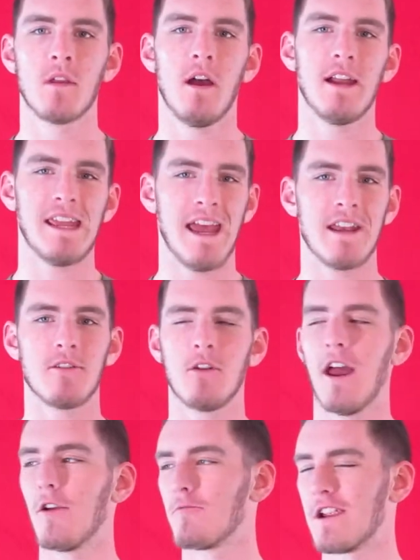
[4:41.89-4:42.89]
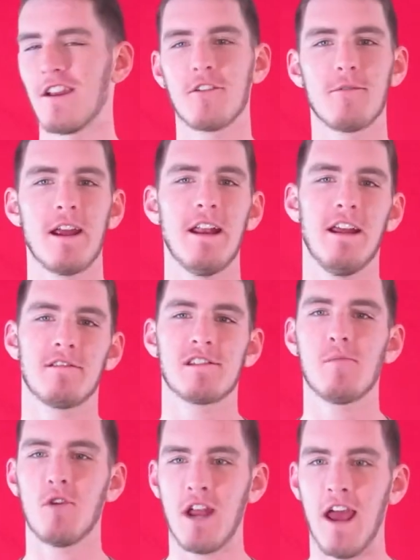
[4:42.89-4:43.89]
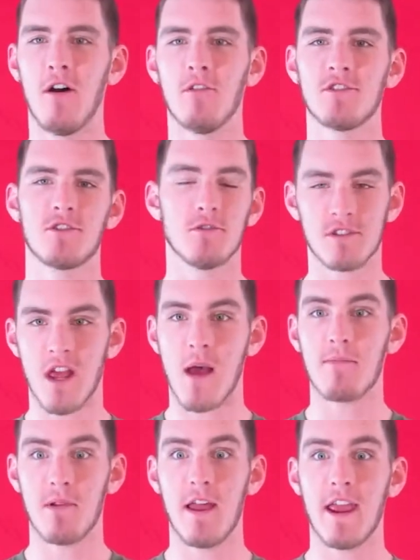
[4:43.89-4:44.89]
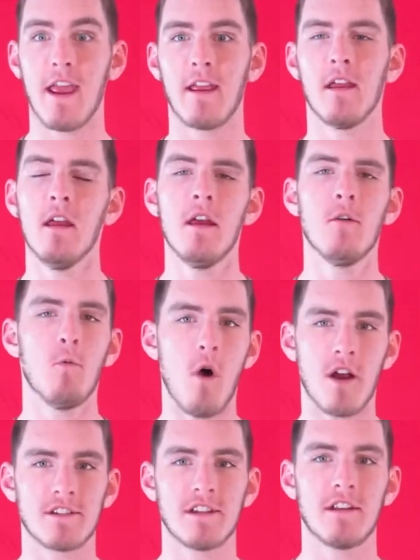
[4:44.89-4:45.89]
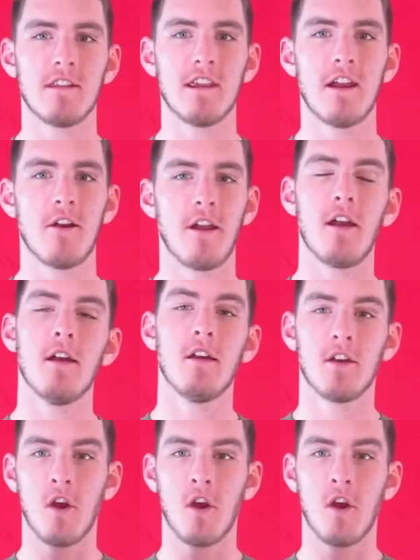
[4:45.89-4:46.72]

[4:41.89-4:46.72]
Again, I reiterate, if someone else who's not playing walks into the area,